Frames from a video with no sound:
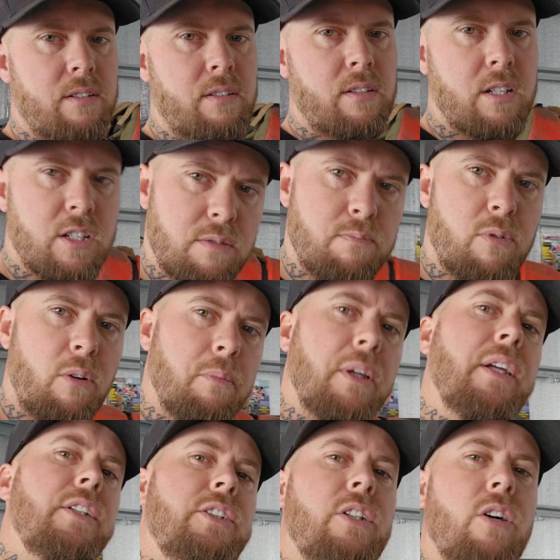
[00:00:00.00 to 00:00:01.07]
This probably
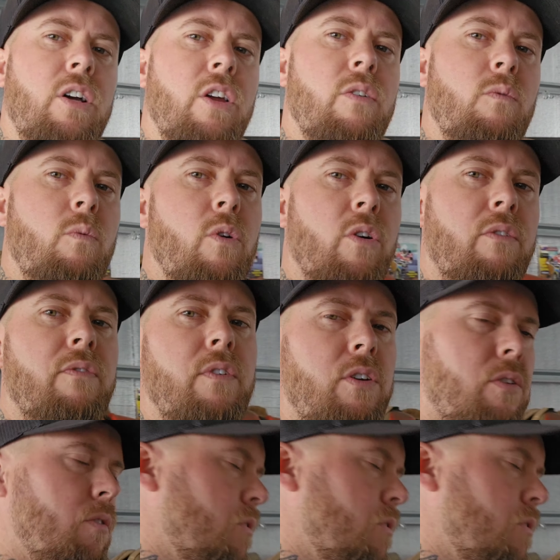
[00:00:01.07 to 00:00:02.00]
is not going to work for you.